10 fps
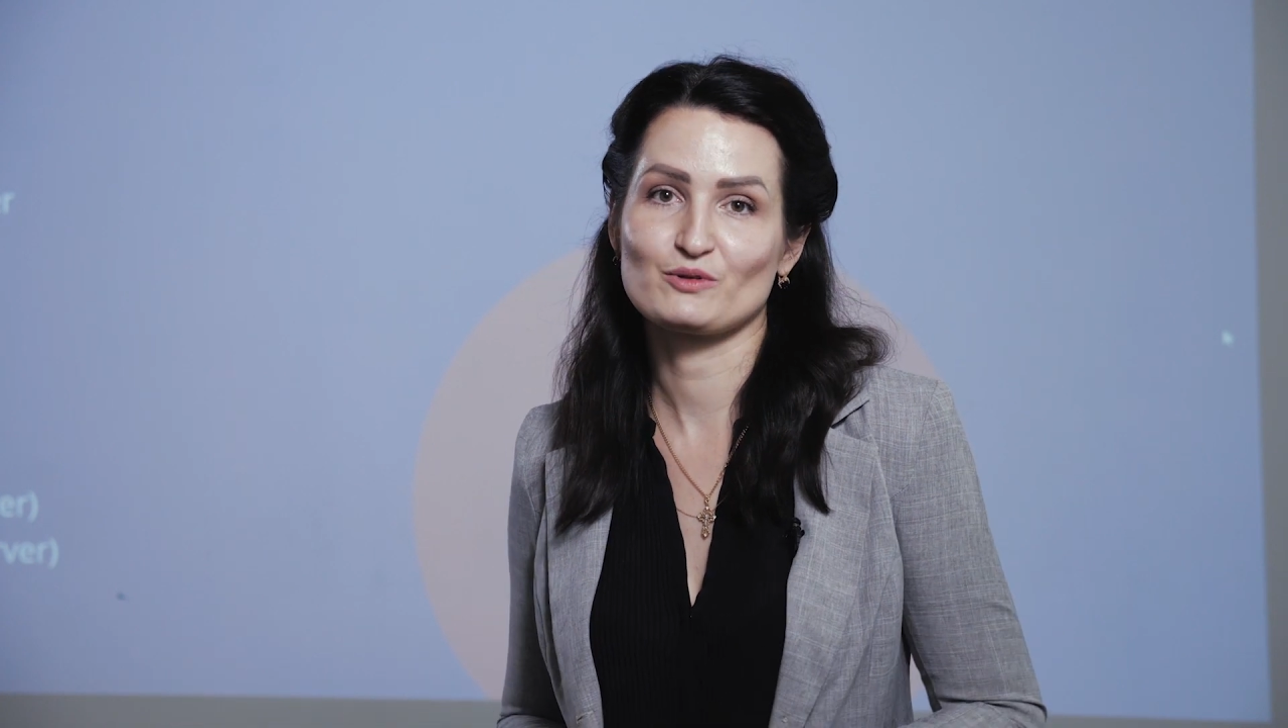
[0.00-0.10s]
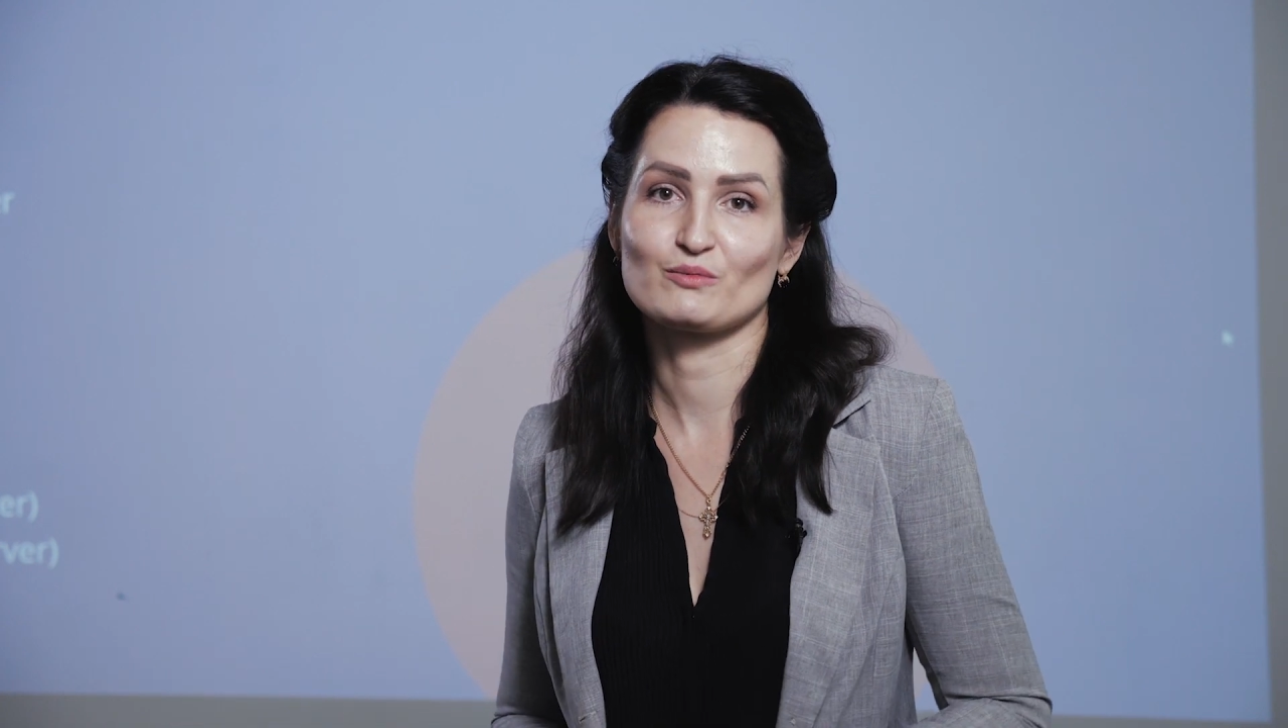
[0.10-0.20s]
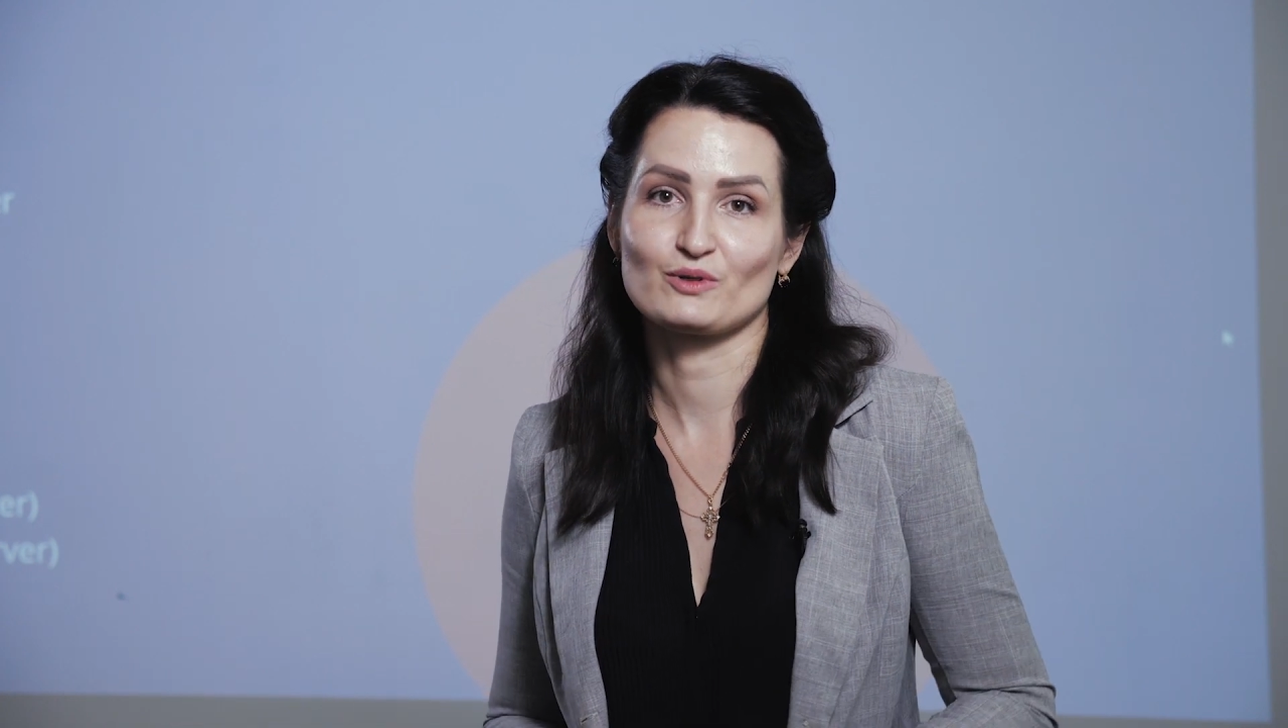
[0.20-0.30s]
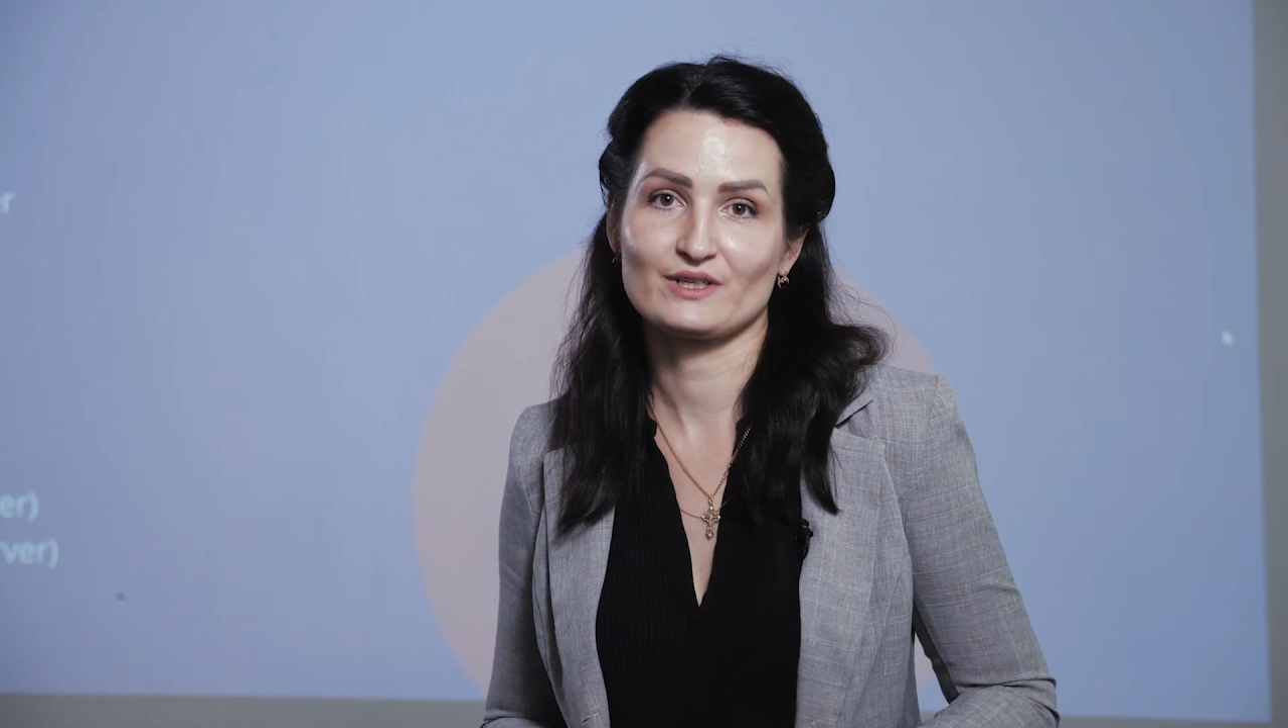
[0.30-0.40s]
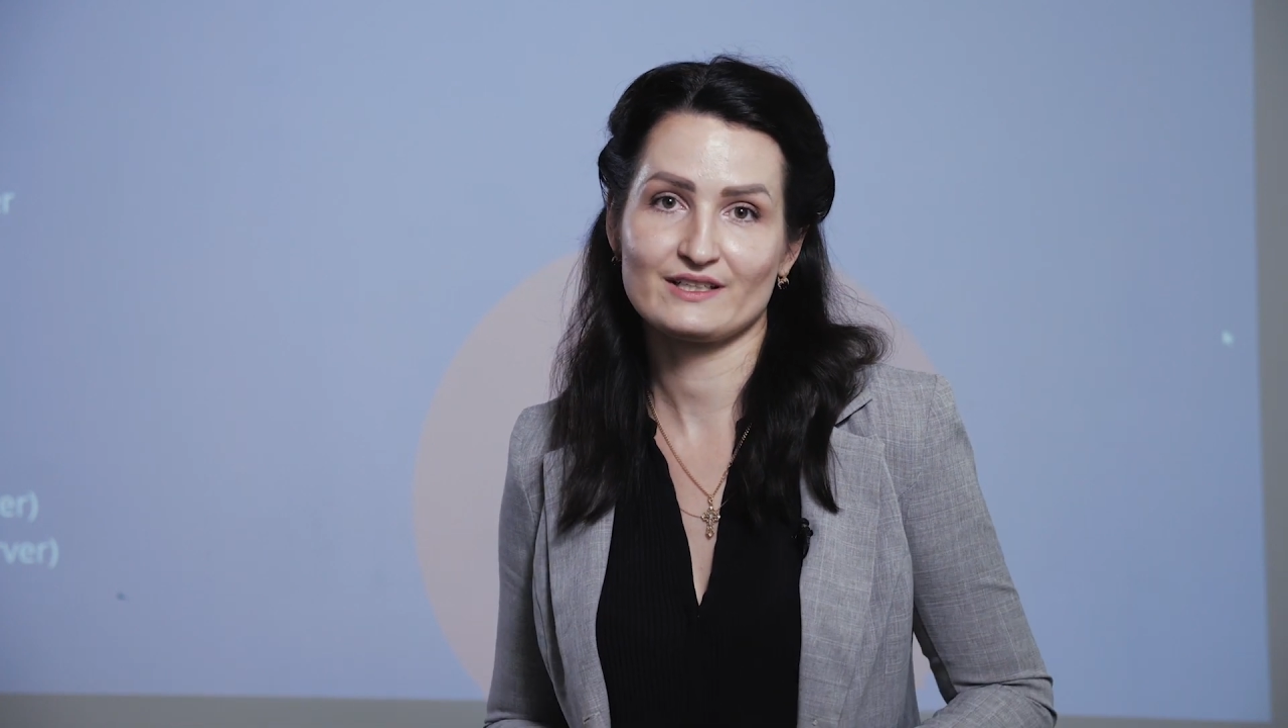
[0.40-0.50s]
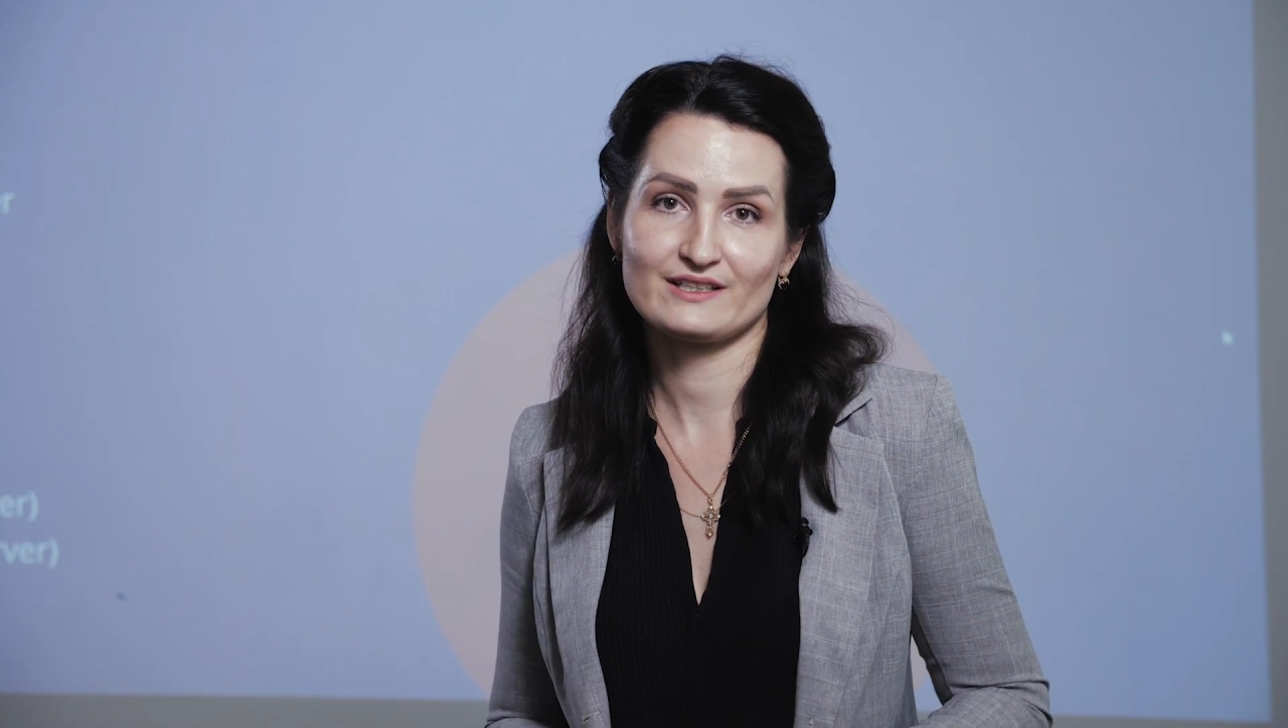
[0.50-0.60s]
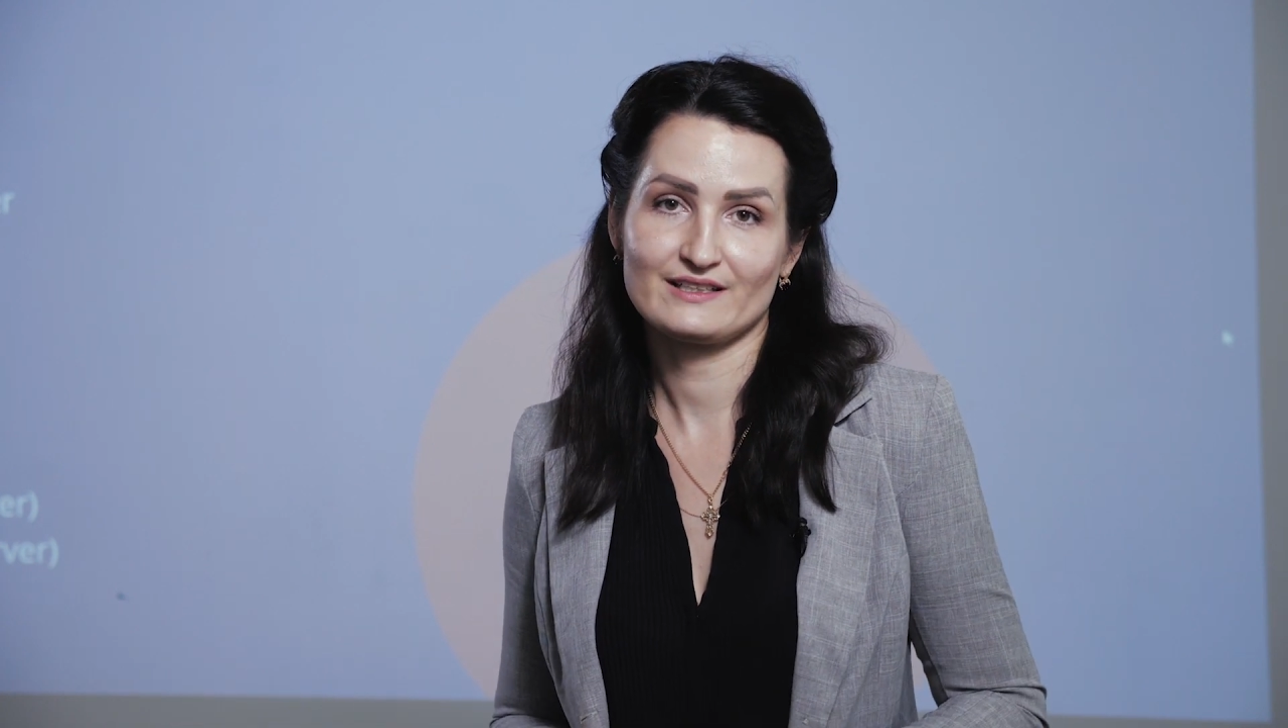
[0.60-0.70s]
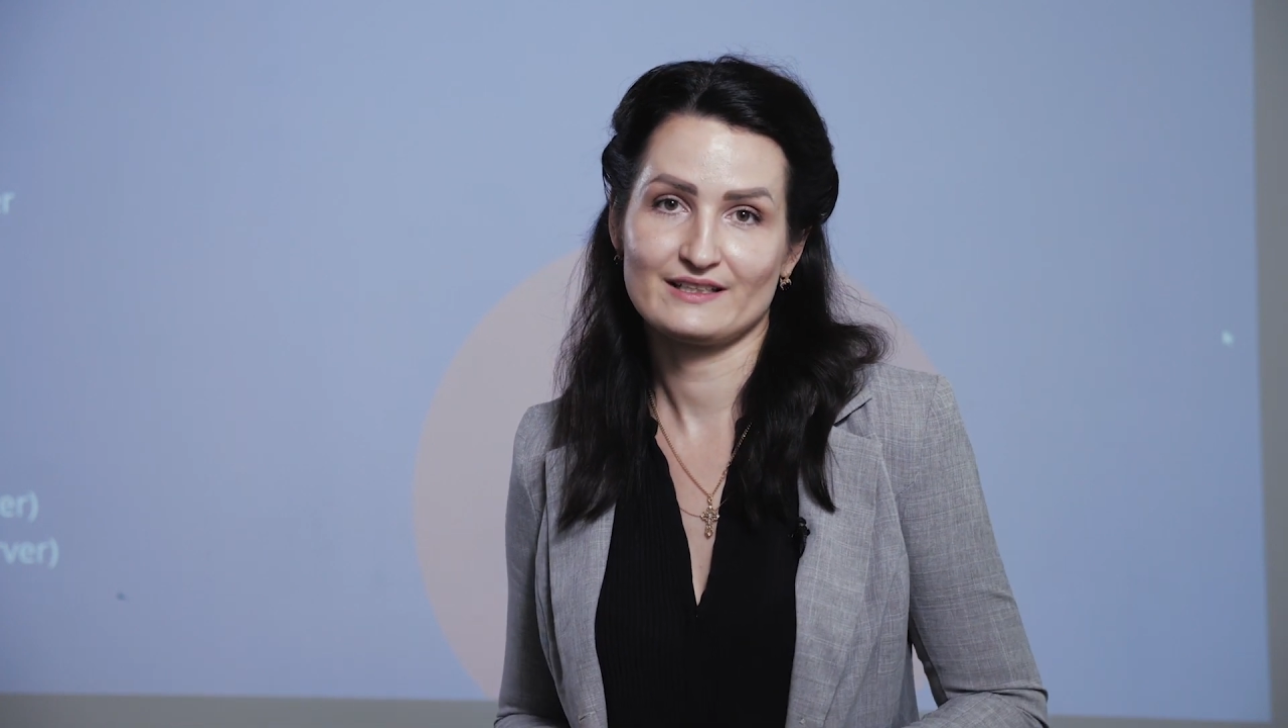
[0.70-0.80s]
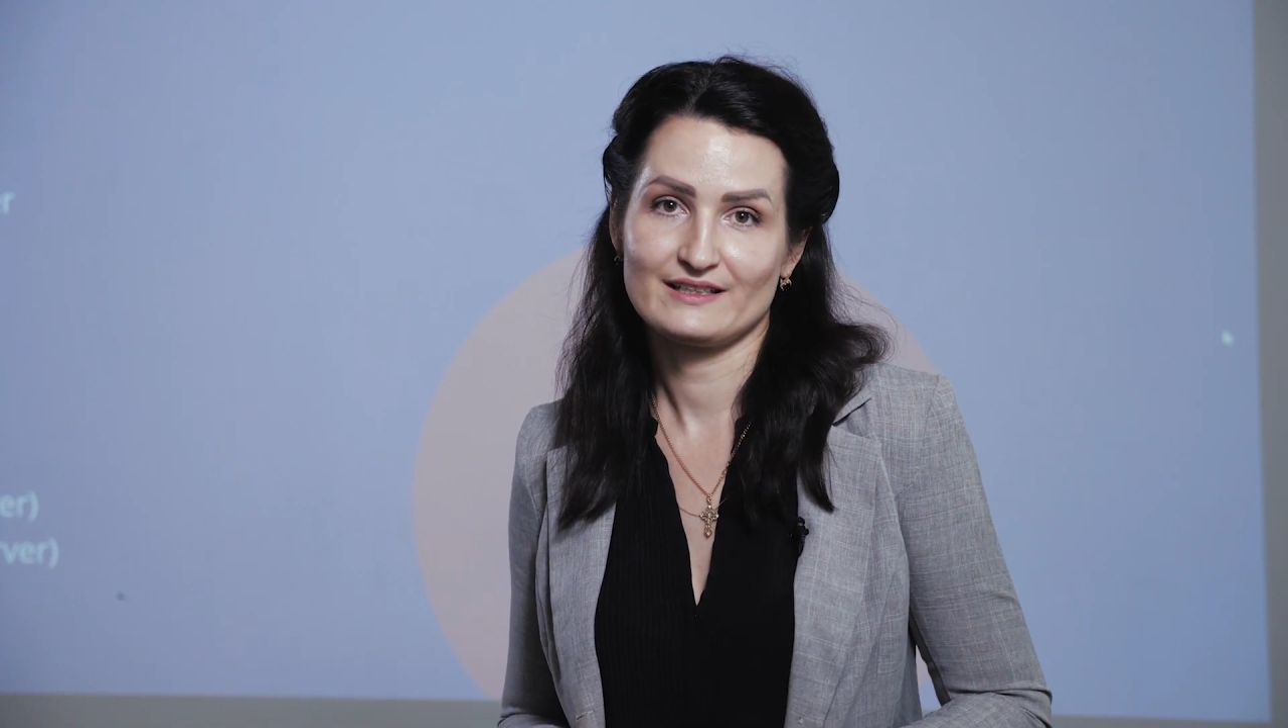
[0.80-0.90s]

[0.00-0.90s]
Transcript: for work,